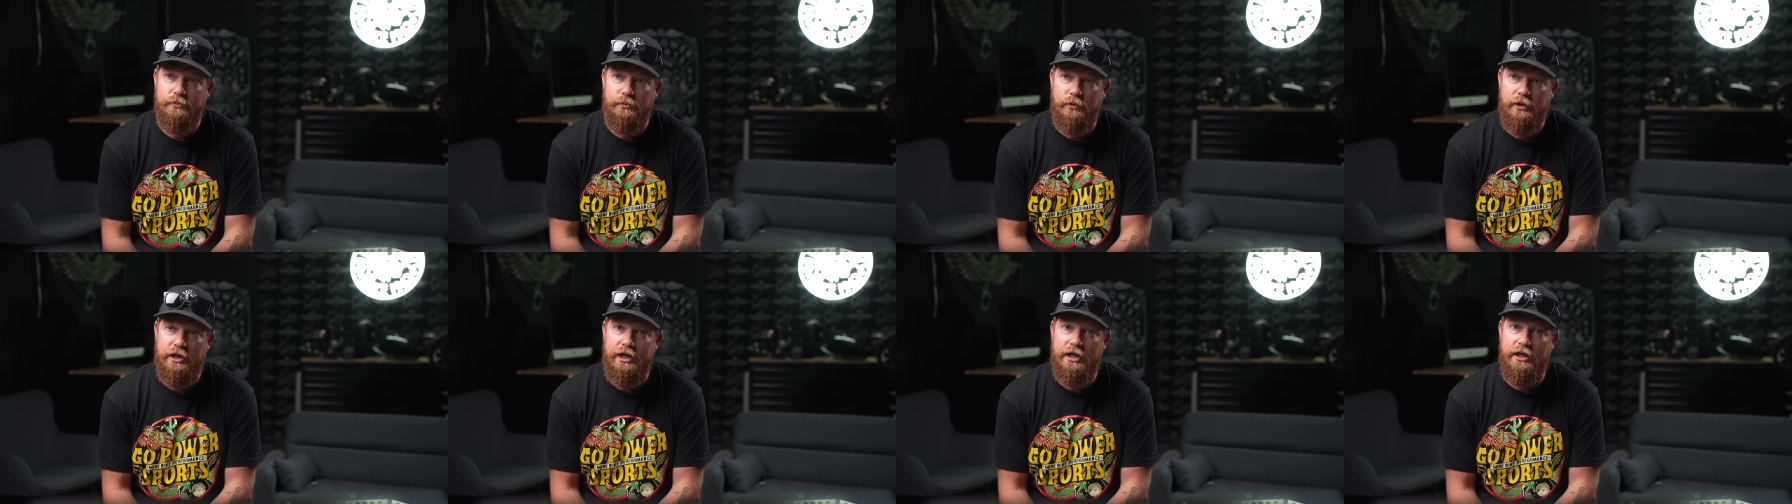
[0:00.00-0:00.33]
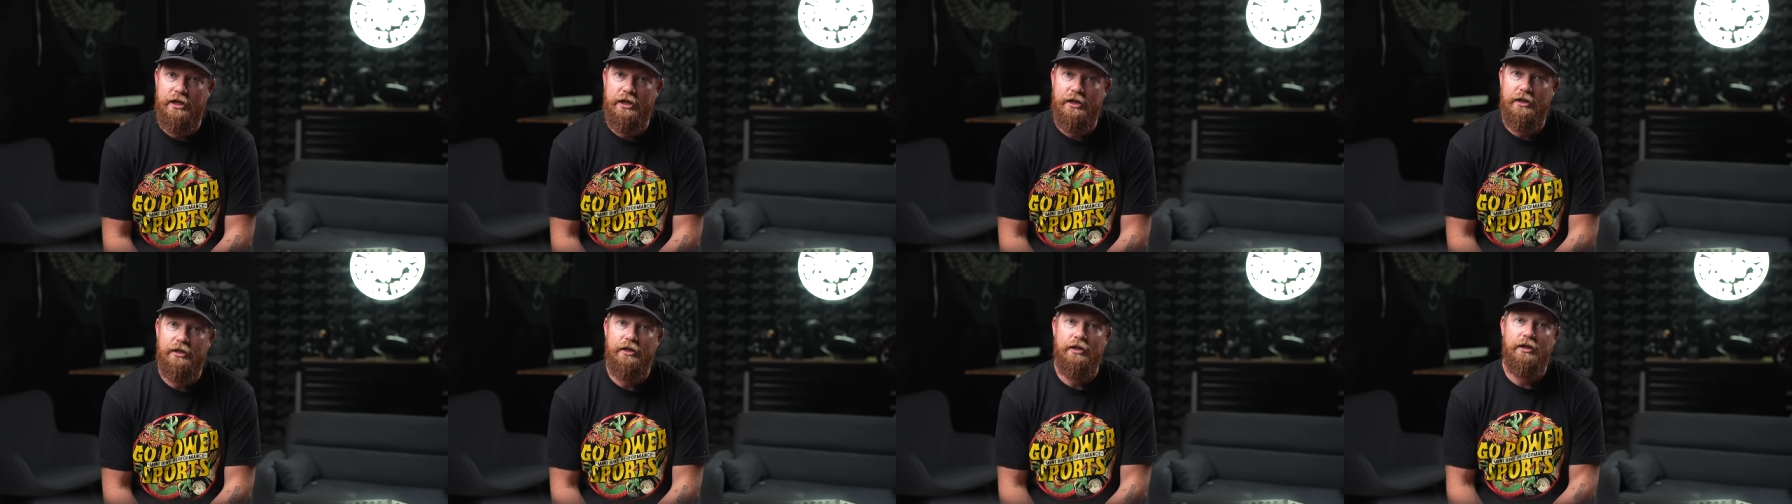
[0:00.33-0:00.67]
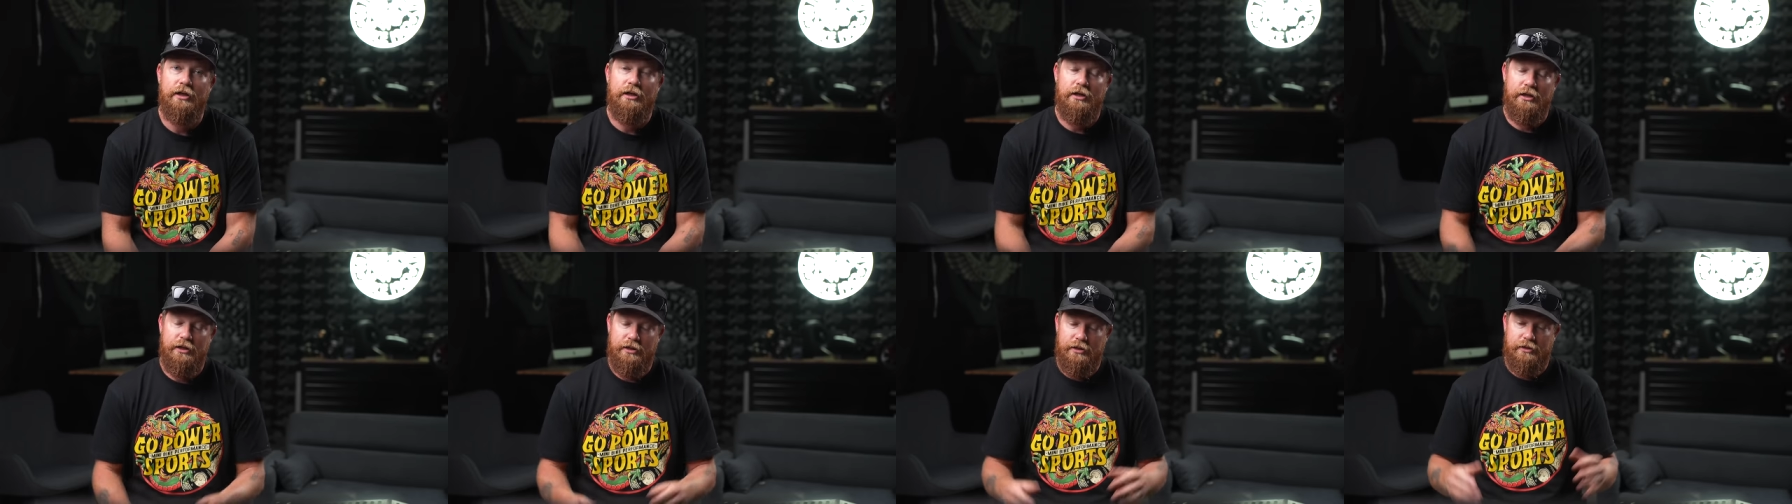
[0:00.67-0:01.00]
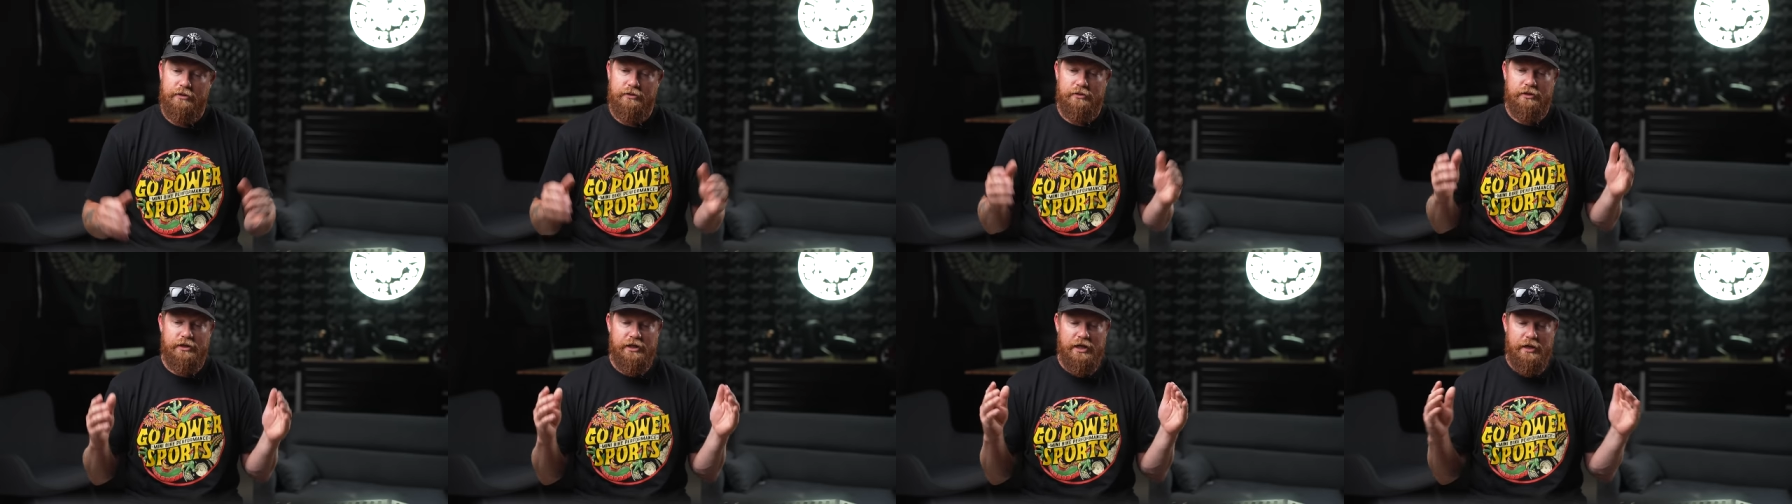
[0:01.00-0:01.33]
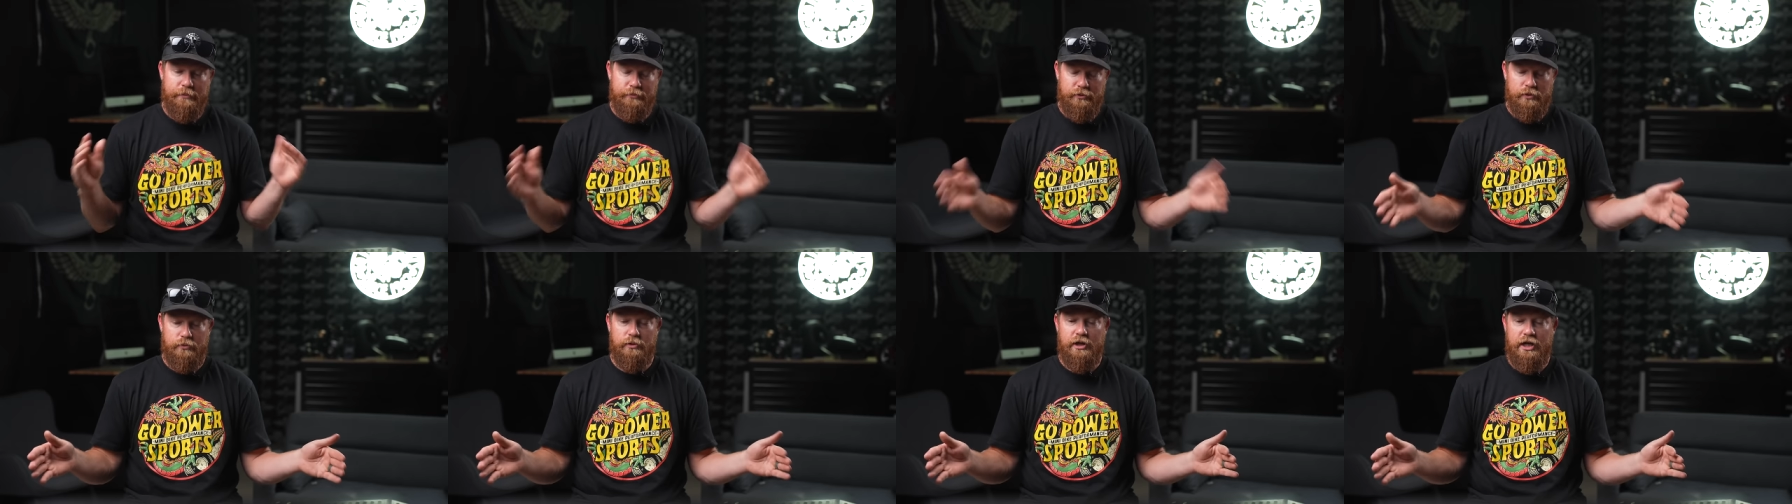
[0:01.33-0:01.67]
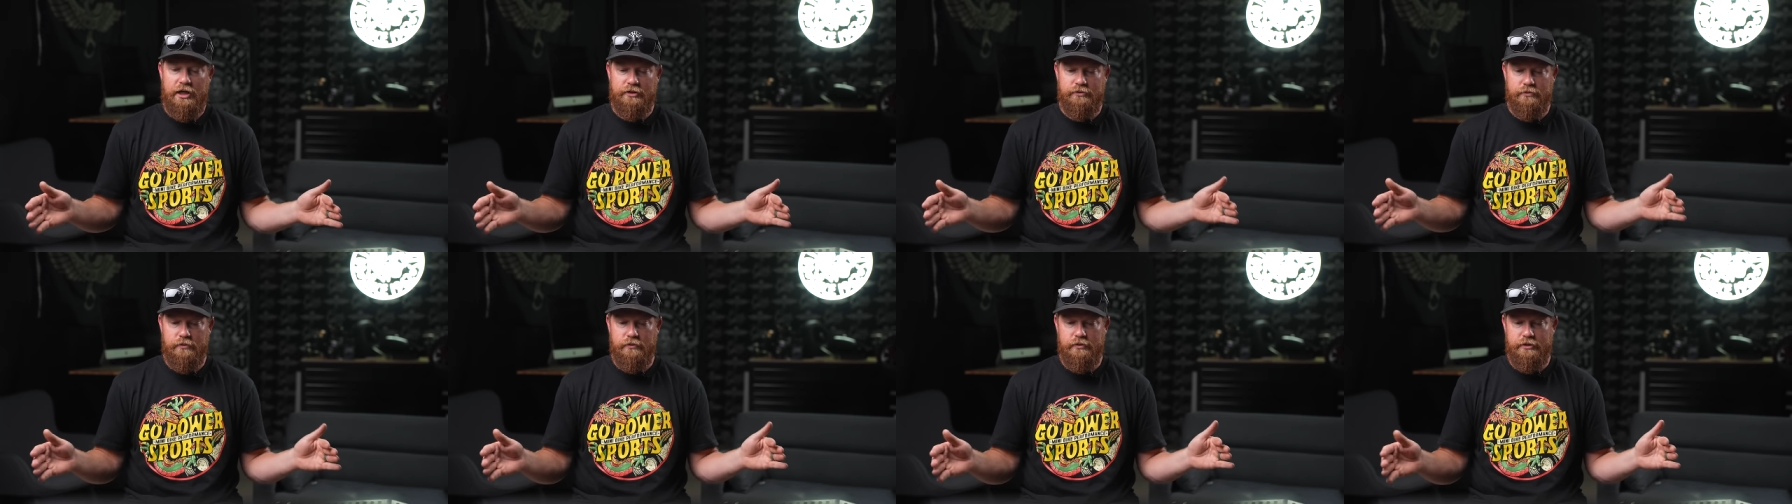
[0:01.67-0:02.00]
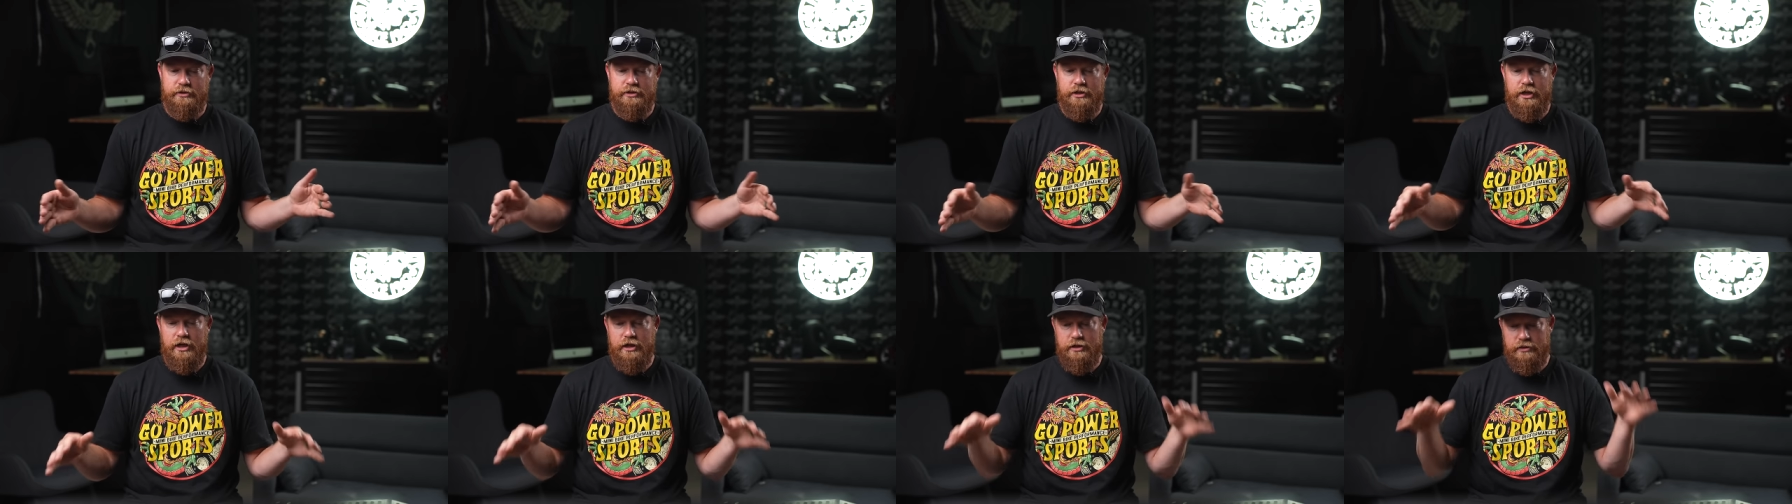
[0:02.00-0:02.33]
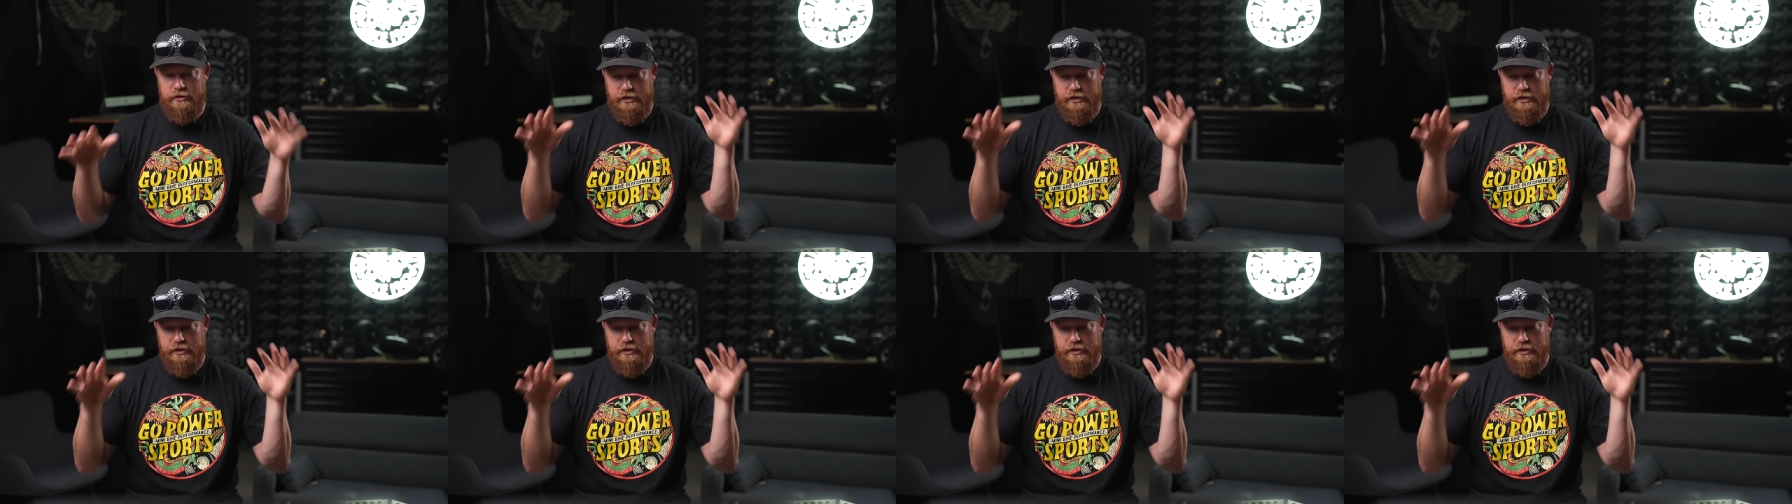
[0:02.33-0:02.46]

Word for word: we kept the Rascal the stock